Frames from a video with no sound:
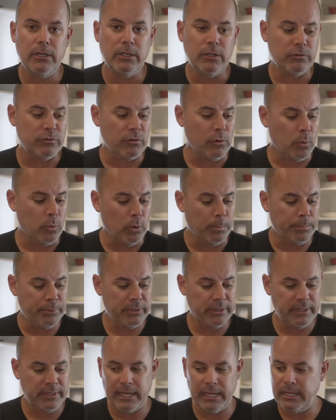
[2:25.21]
So we'll
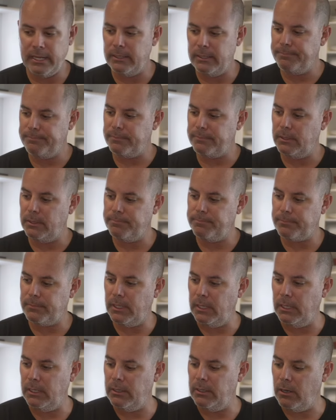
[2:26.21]
put that
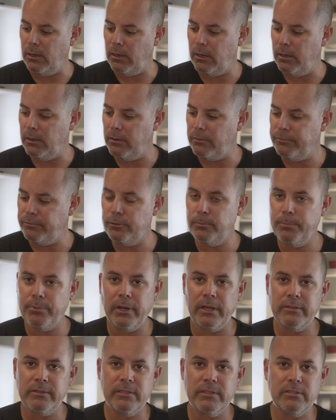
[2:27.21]
in our food
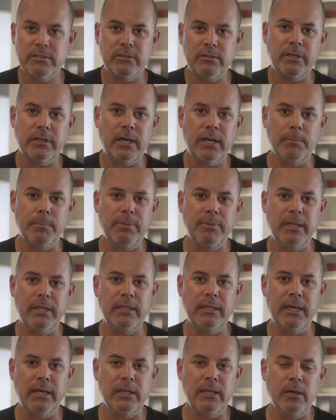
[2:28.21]
processor, kind of
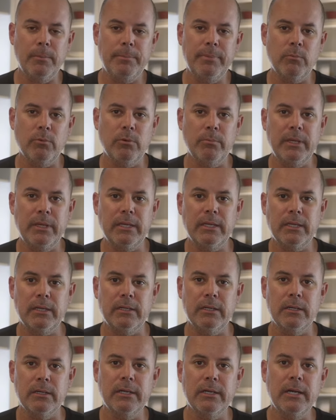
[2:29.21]
blend that up, and we'll make
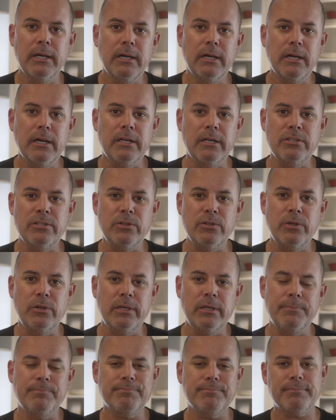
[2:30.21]
a
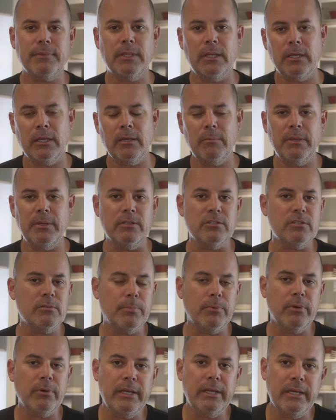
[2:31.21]
tuna. It could be a
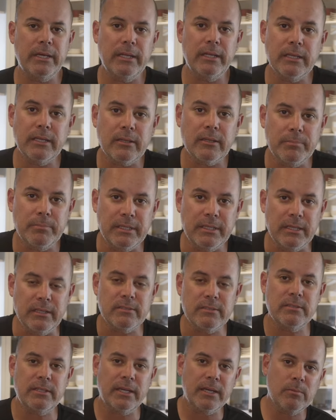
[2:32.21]
spread, it could be a
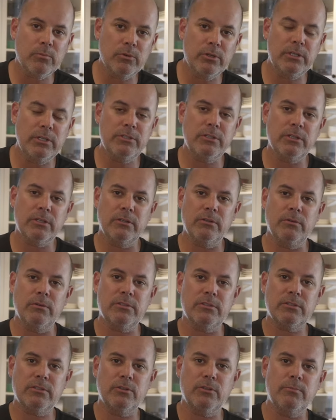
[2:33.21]
sandwich, you could do a
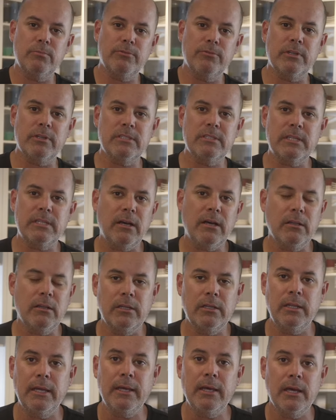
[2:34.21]
scoop for a
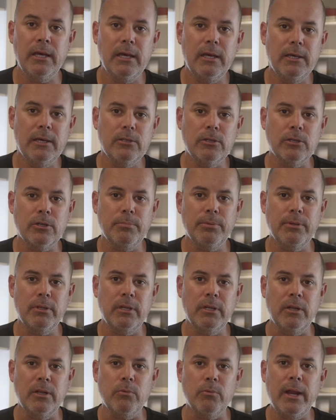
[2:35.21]
salad, you could put
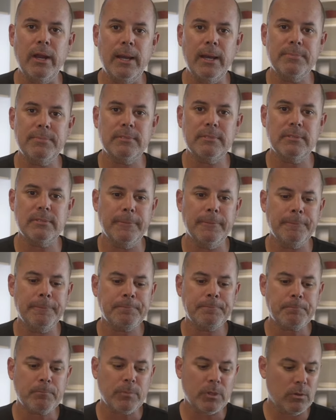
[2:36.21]
it in wraps.
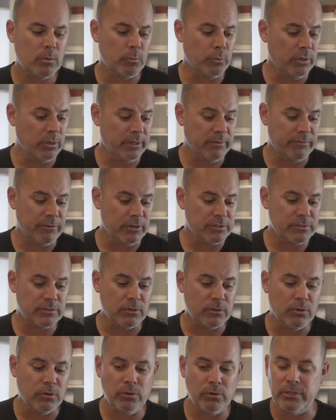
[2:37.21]
Really
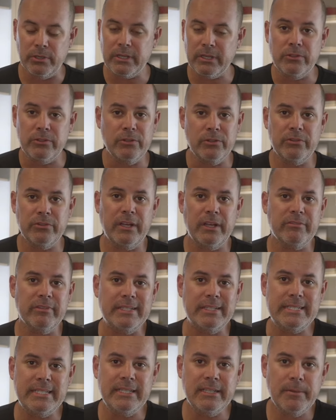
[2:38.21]
versatile. You could use it as a
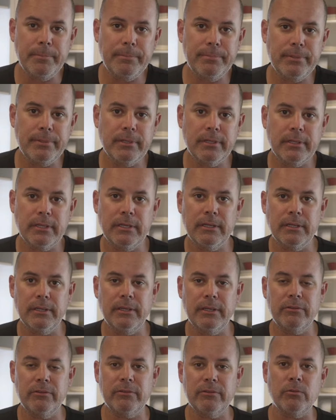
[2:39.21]
dip,
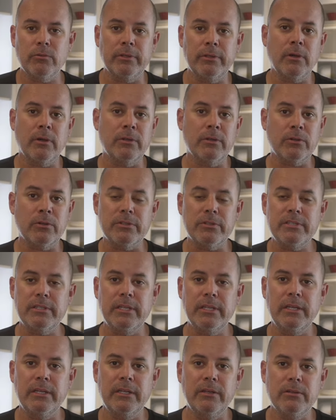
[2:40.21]
like on
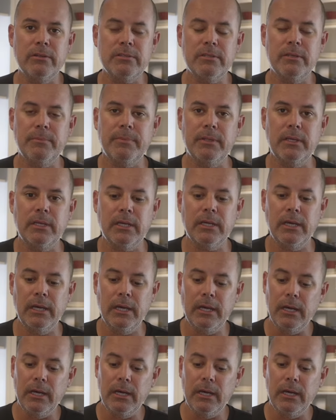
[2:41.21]
crostini or something.